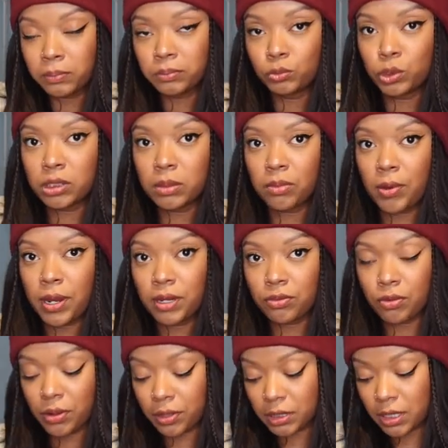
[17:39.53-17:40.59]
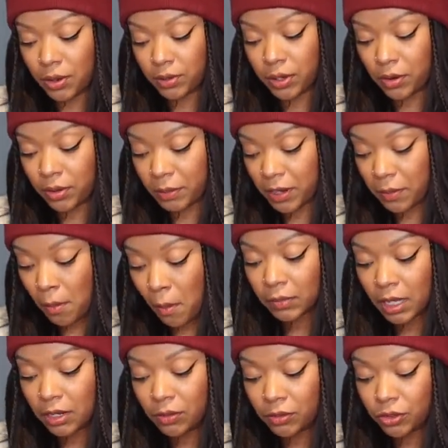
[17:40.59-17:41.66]
What's the point in throwing this out, you know what I mean?
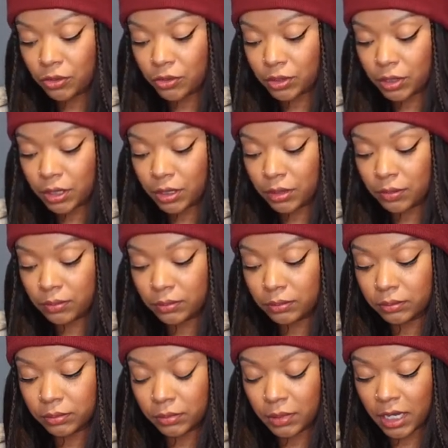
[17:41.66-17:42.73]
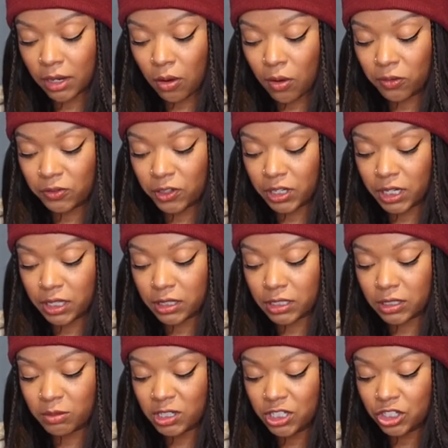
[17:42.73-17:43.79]
I don't usually like overeat
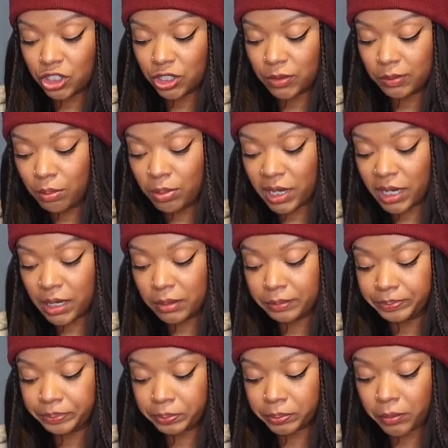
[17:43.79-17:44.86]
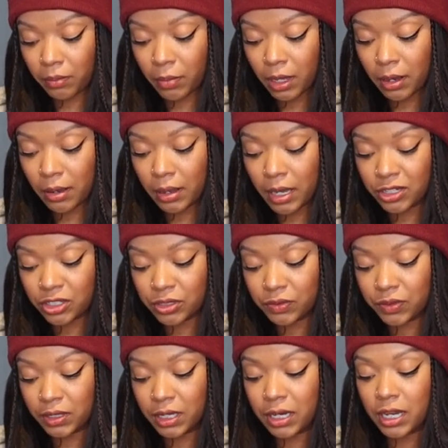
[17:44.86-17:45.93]
this much, but I just
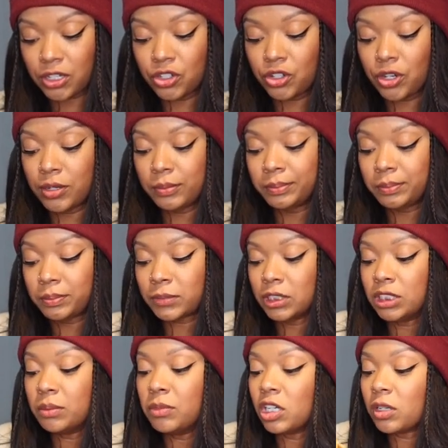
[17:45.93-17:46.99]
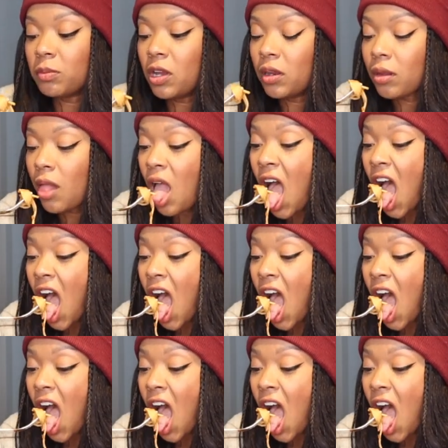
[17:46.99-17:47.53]
feel like I should. It's a mukbang.